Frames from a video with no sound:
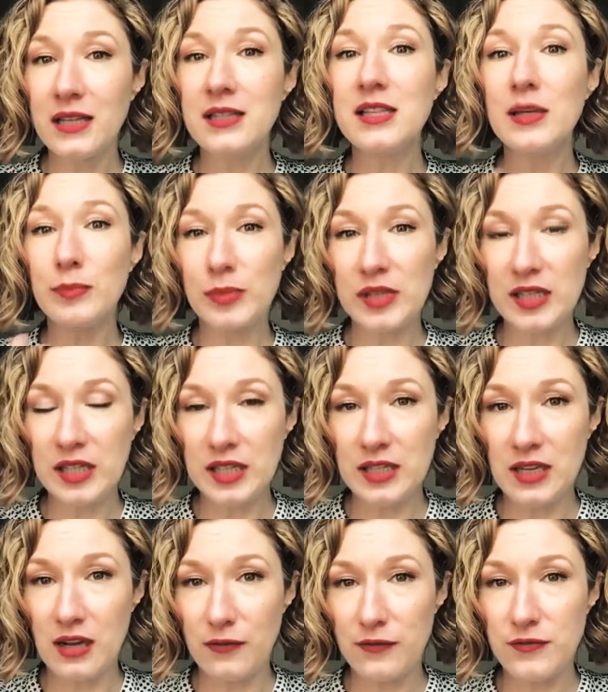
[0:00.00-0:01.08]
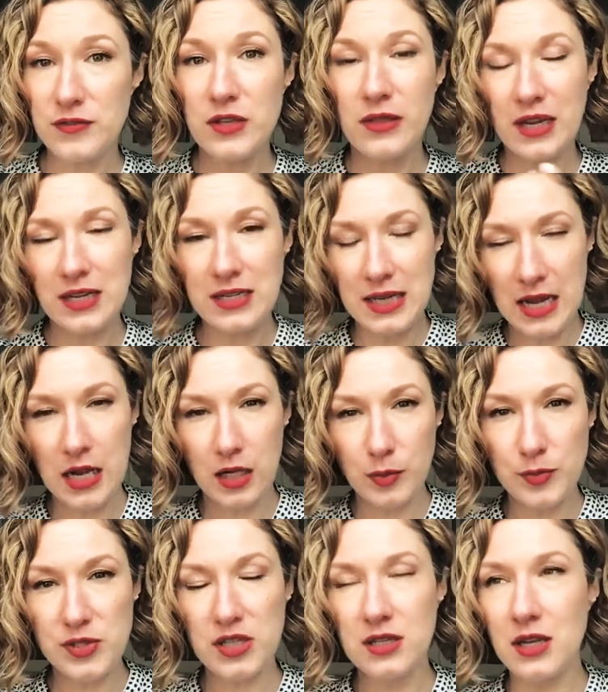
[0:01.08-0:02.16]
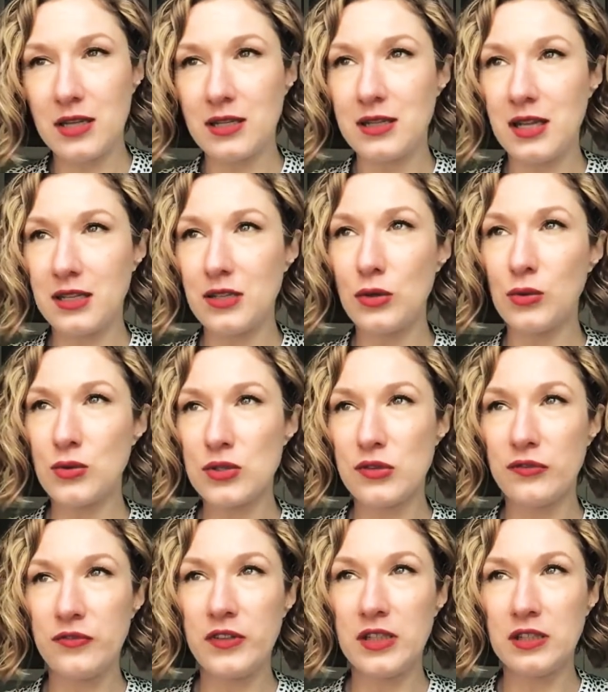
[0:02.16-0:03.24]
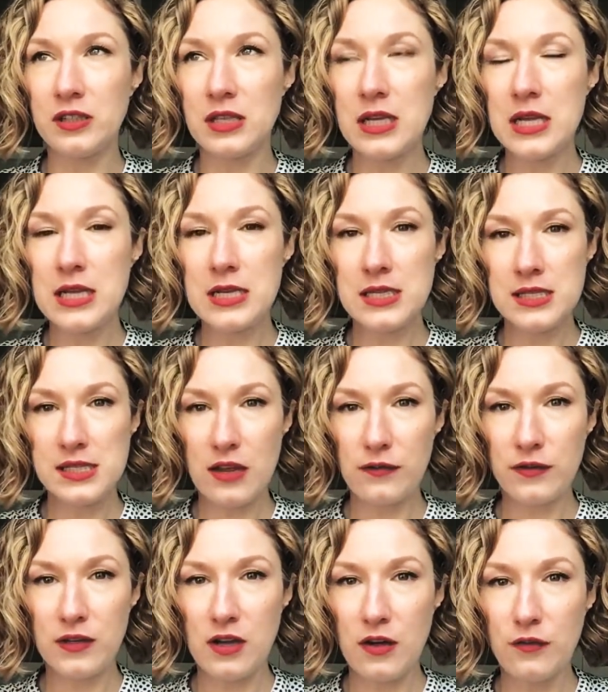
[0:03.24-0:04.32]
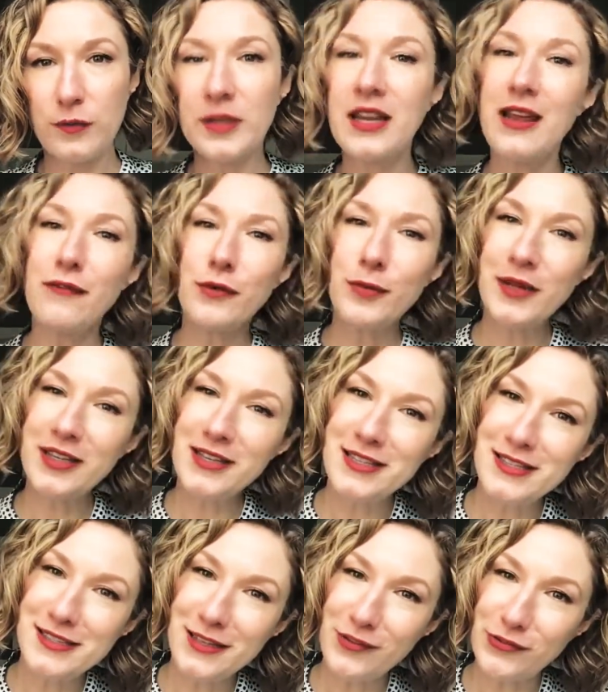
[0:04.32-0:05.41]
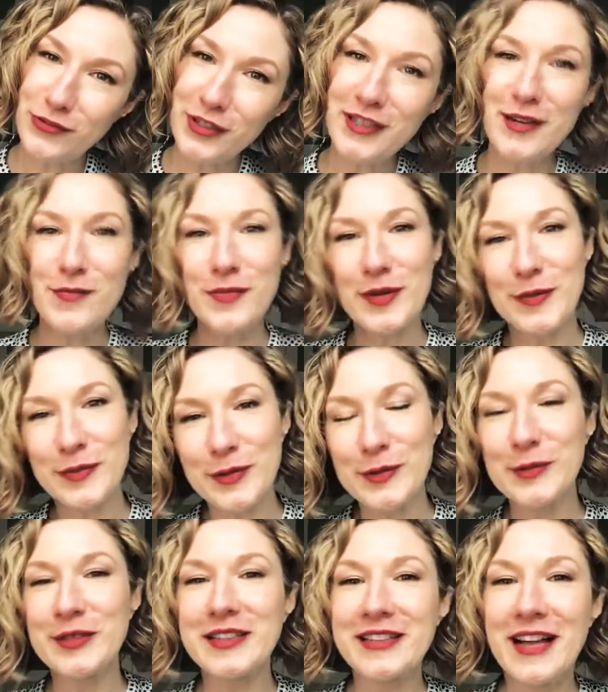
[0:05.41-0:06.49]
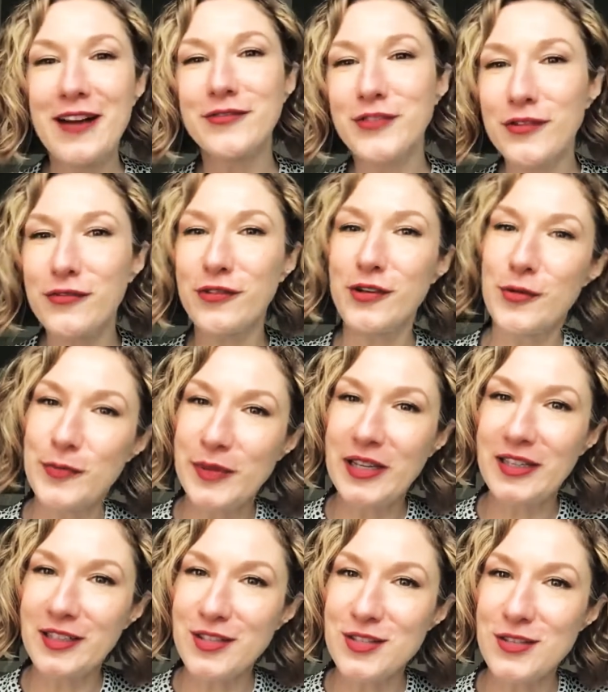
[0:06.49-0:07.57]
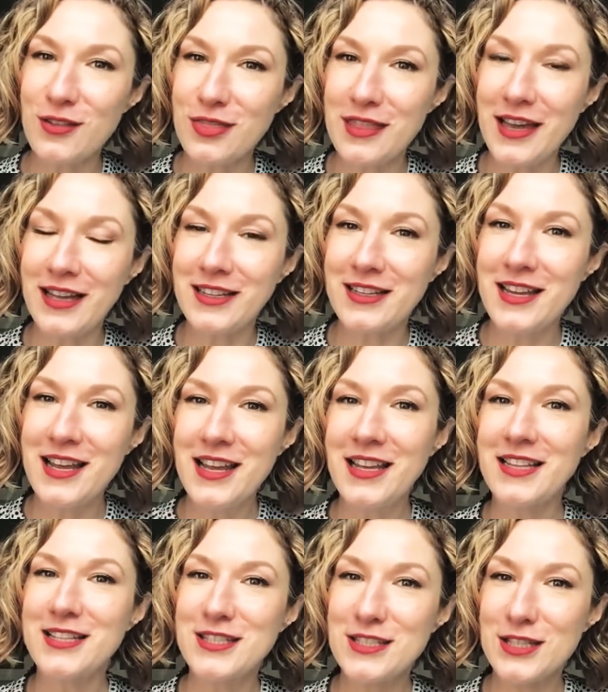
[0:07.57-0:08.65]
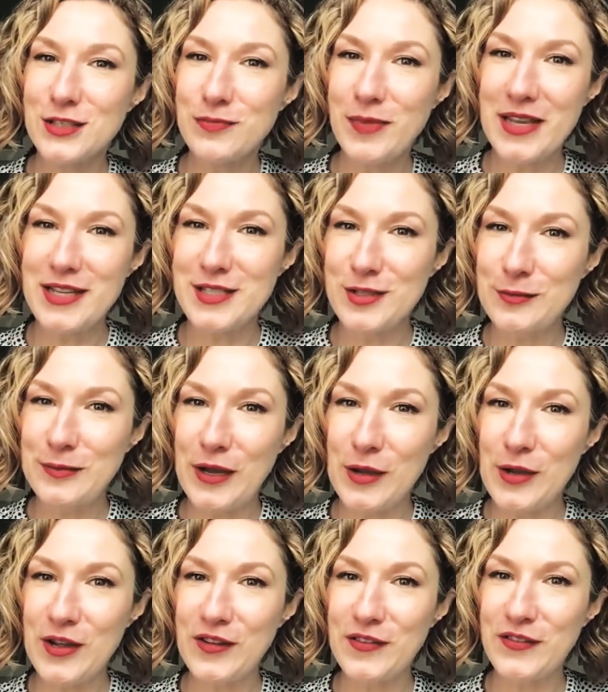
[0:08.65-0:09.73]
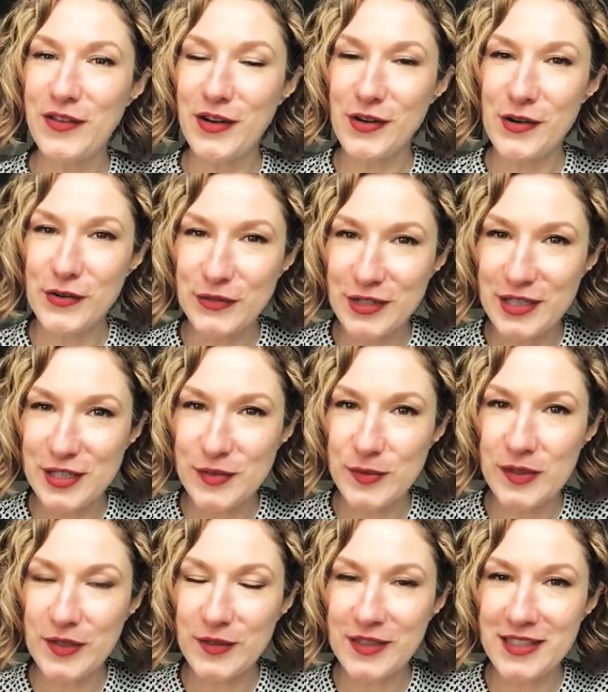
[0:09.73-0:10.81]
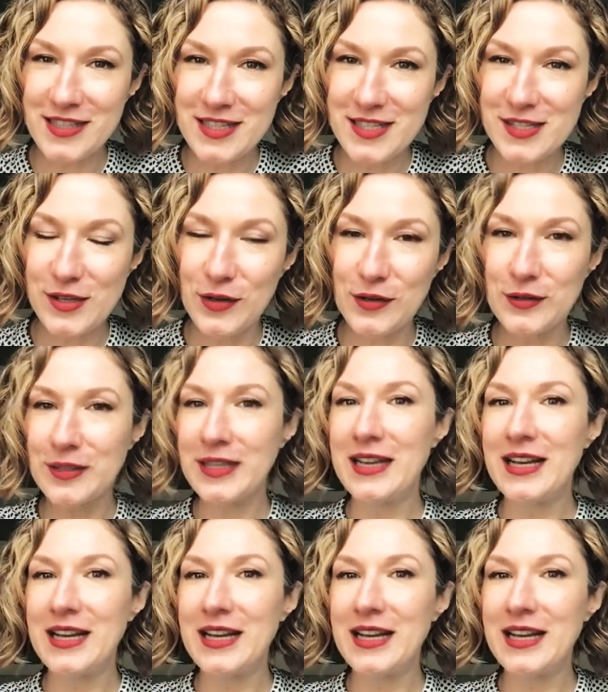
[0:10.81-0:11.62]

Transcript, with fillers: deeply enough so that it helps and that, that you also feel safe enough. But everybody is different and people will have different opinions on that. It's just based on my very own experience. So